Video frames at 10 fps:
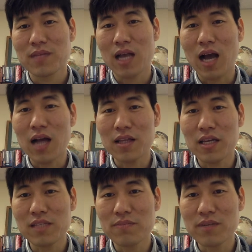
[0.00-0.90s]
God
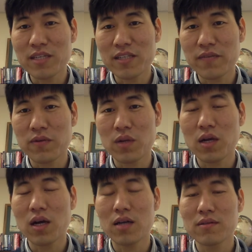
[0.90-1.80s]
is merciful
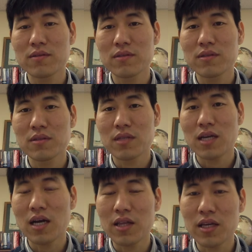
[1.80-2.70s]
God.
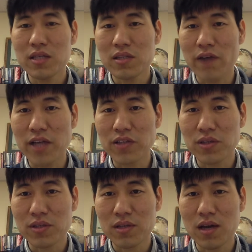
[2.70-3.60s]
God is
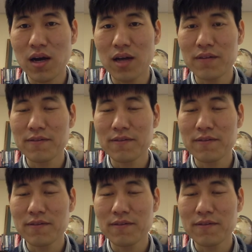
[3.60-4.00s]
gracious God.